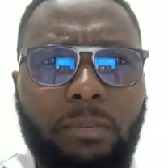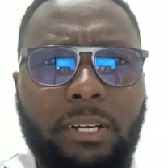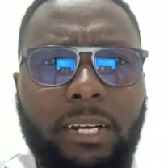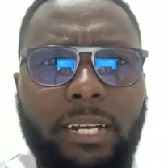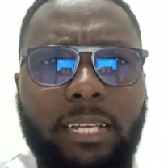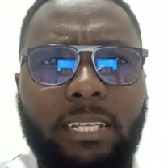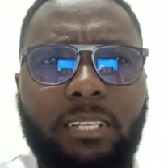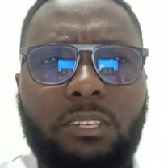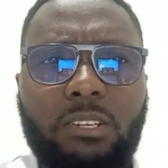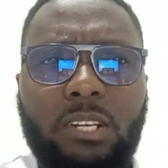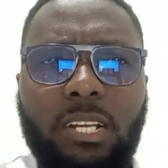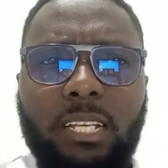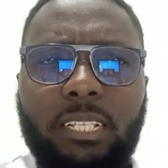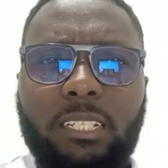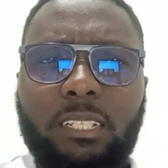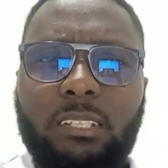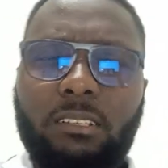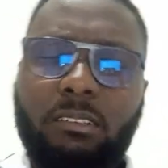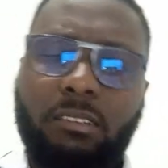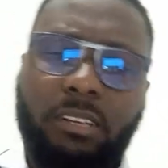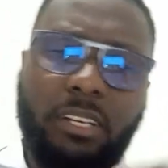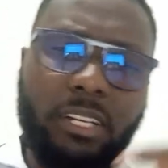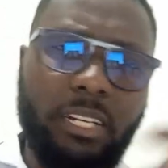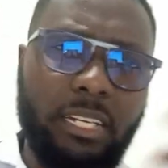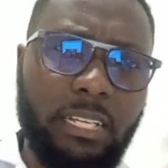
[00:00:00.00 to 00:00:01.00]
regular
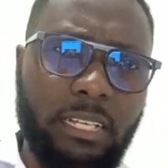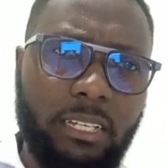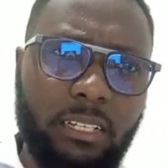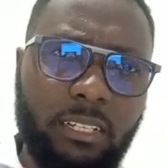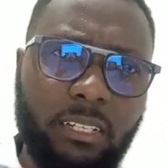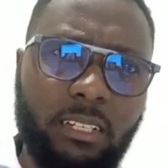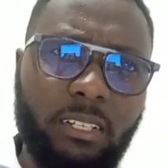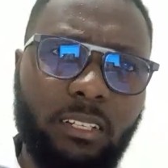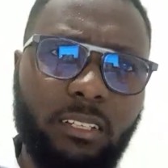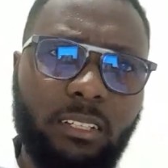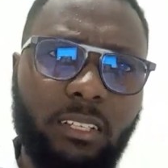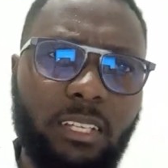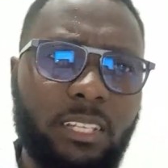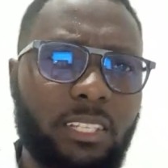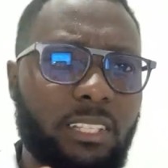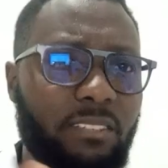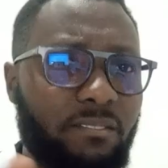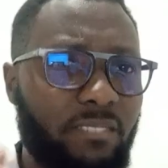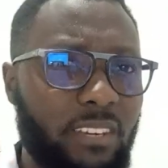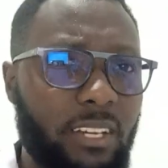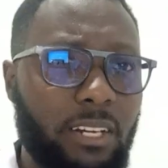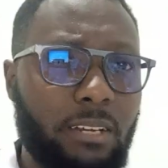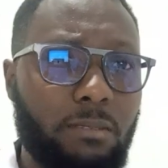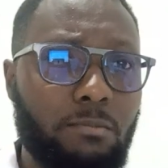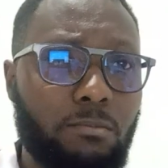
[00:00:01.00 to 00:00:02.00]
screening is
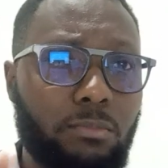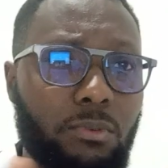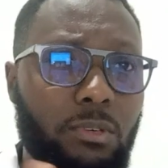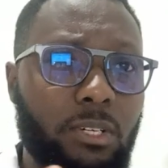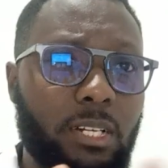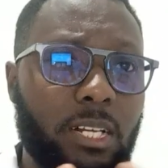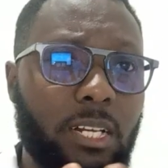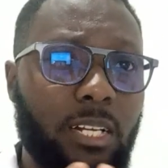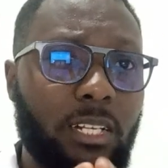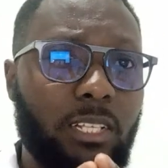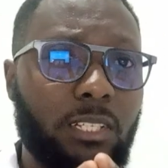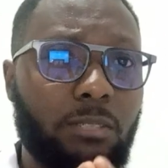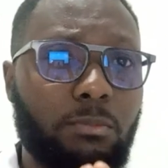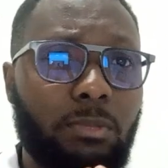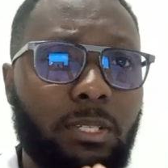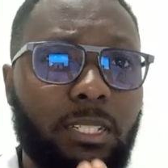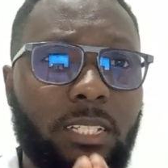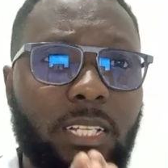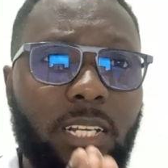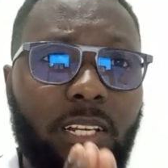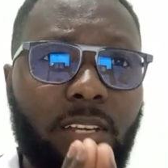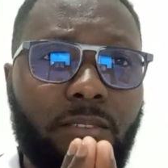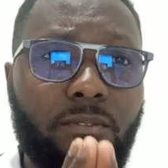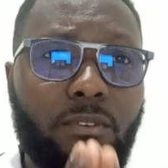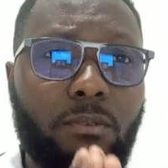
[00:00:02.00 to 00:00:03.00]
very important,
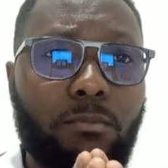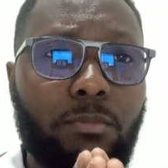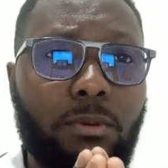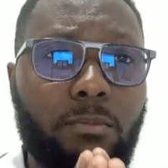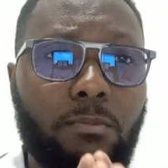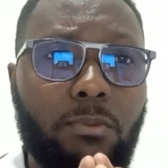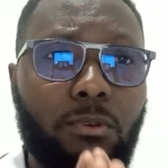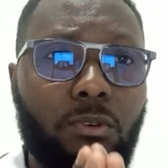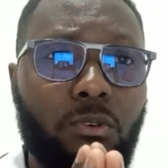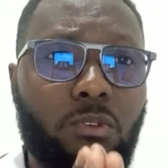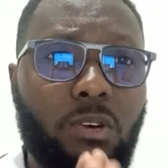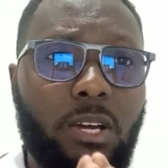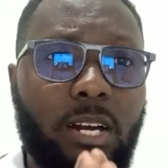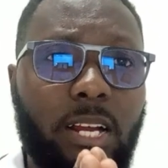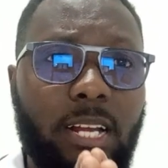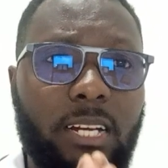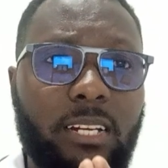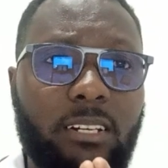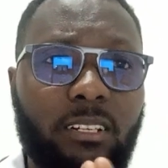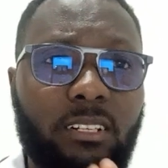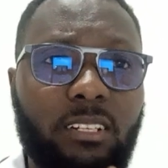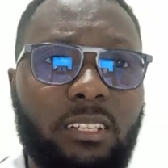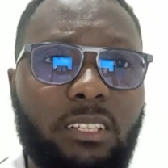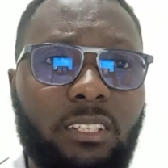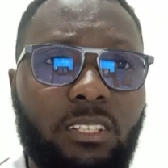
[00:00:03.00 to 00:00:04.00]
especially for people who are
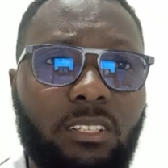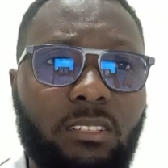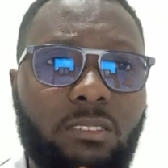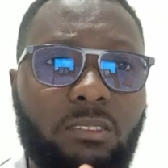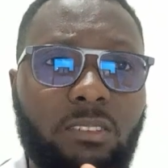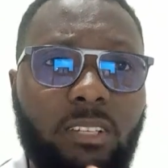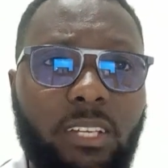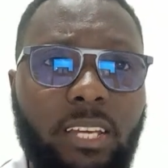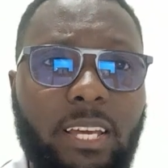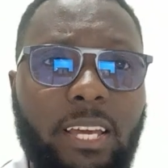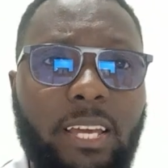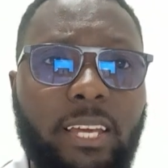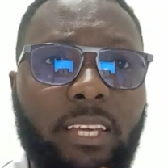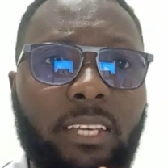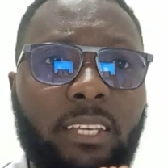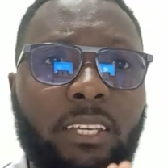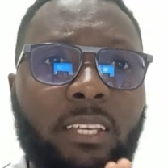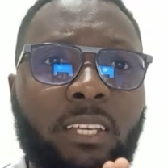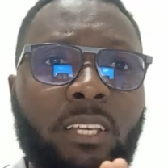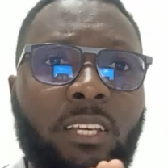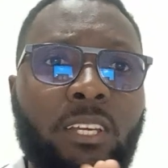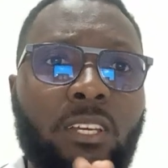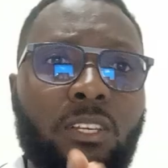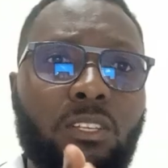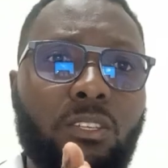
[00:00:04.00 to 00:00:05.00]
at risk. Okay,
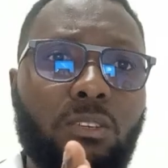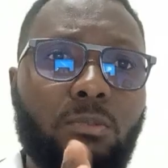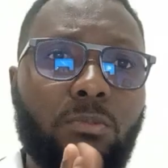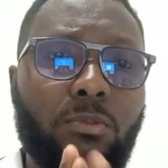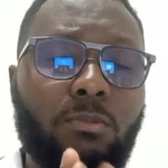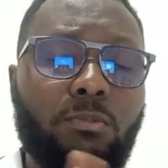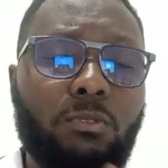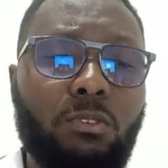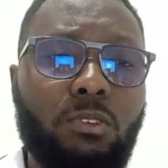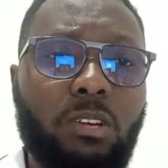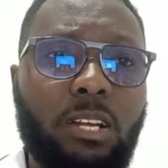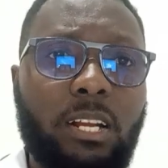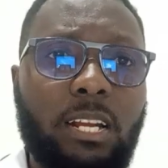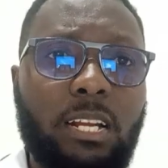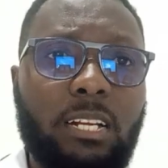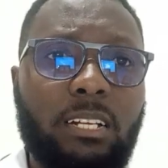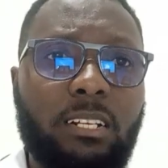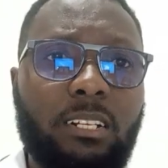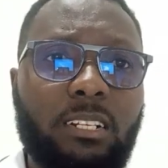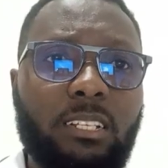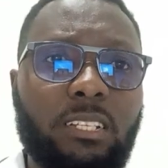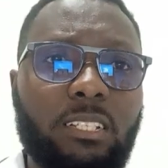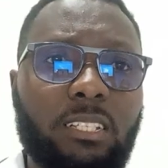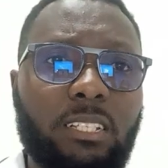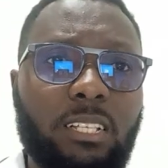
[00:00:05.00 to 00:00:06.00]
so people who are
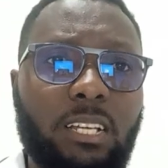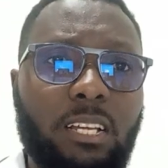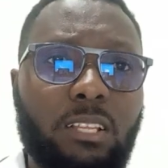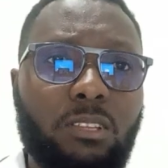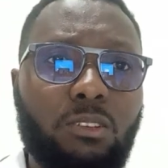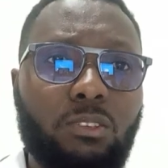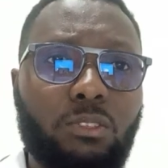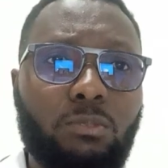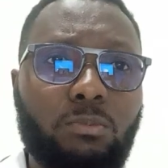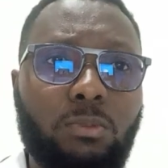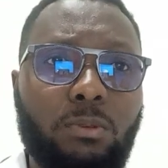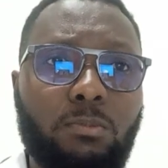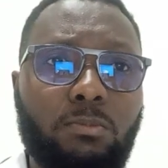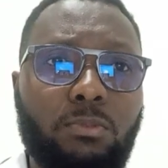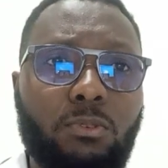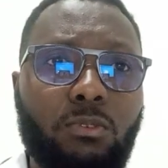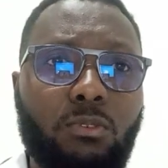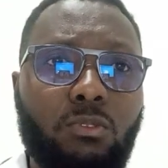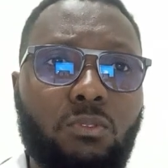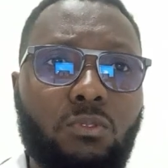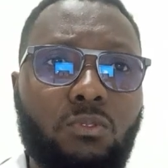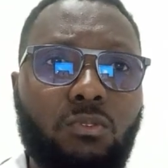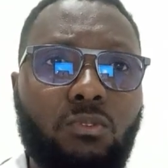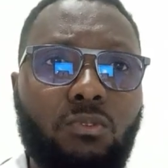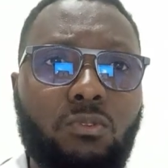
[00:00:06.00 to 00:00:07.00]
at risk are those people
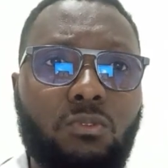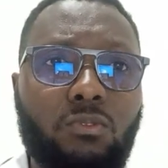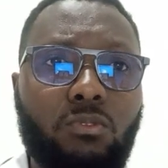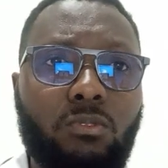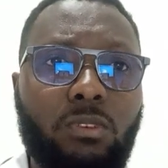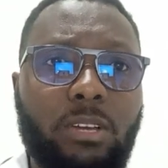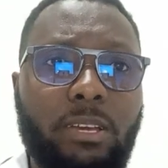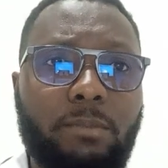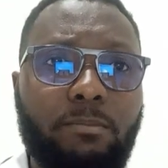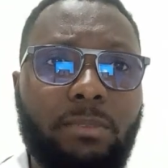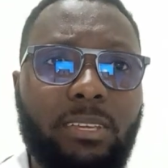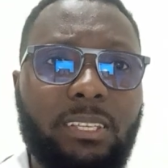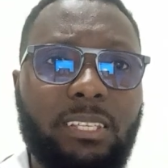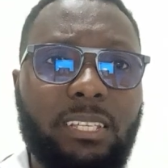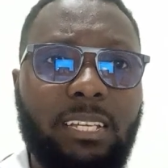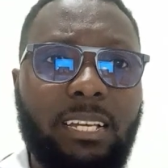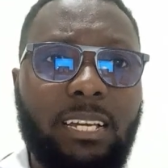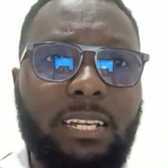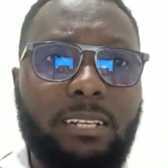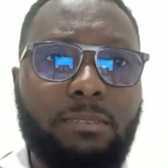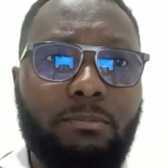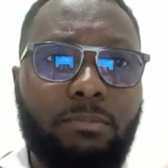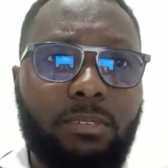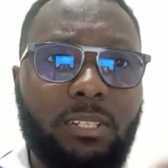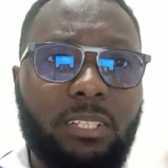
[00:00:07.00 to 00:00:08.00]
who
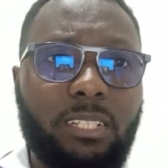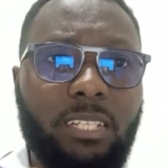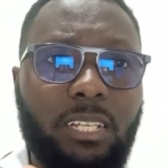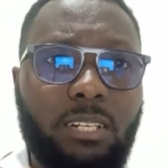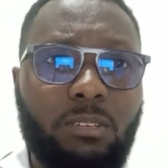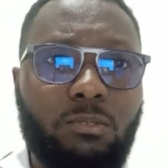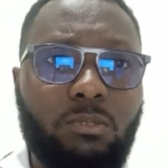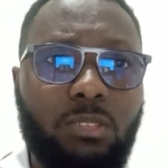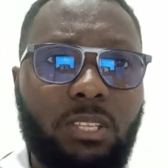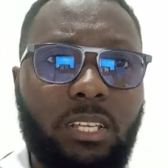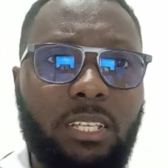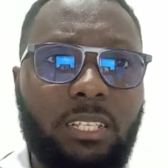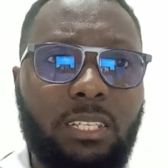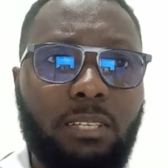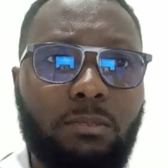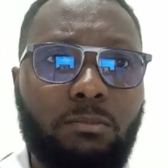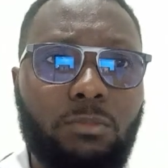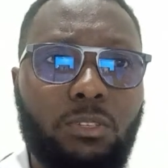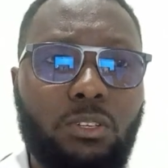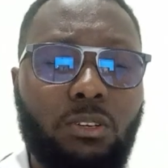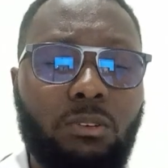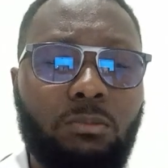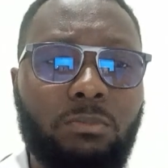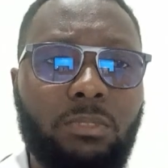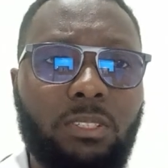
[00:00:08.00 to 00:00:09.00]
basically present with the
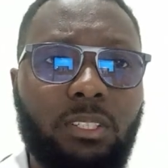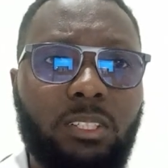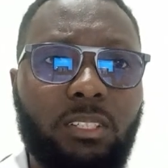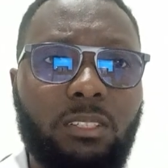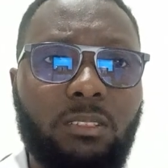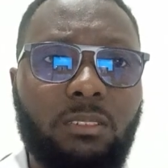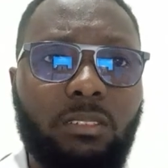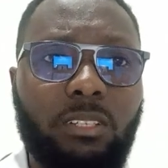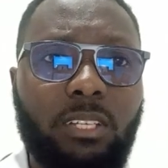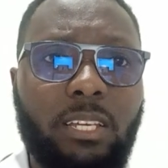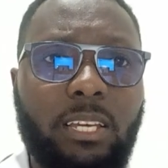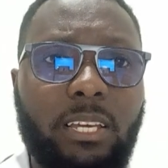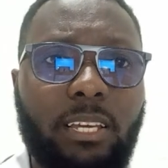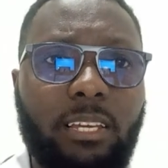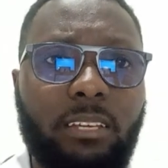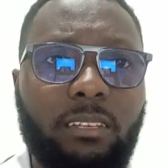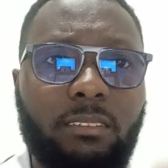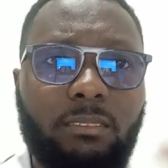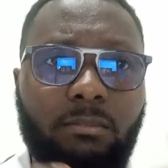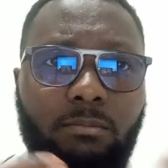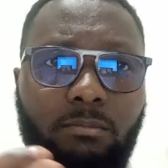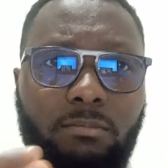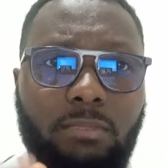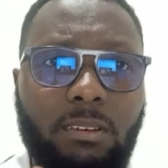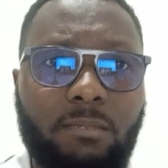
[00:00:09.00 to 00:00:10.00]
symptoms.
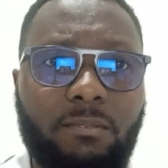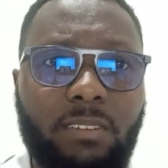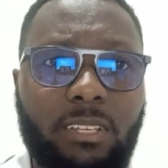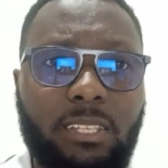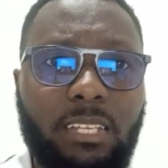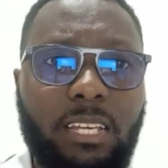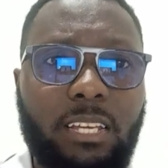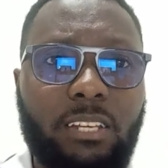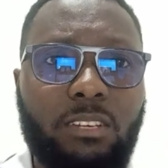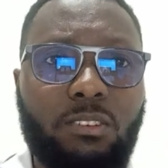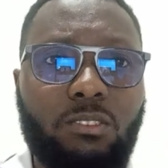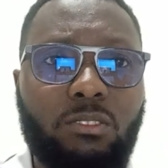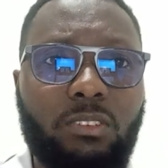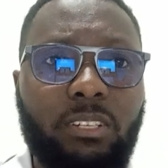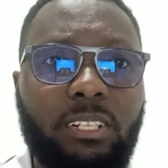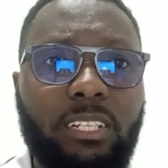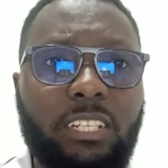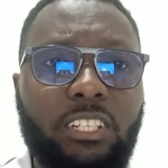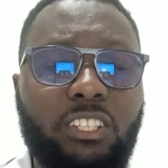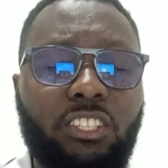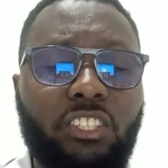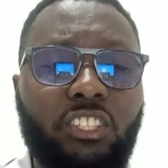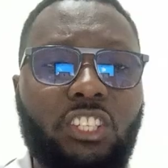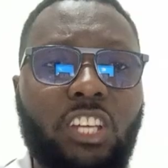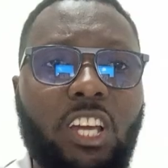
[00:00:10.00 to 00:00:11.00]
Okay, vaginal
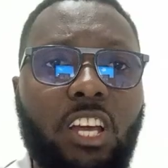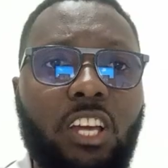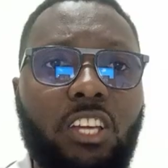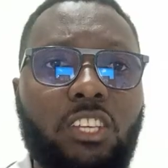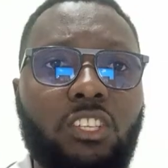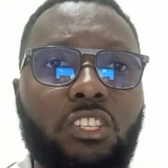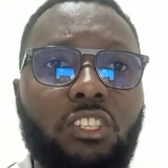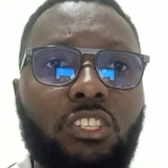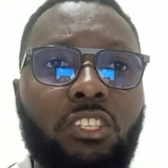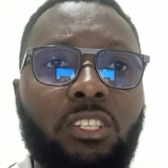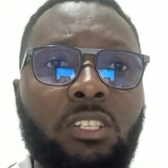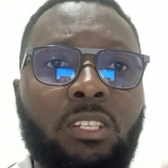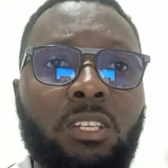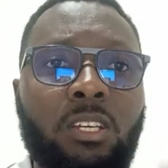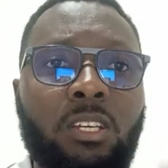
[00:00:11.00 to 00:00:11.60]
discharge,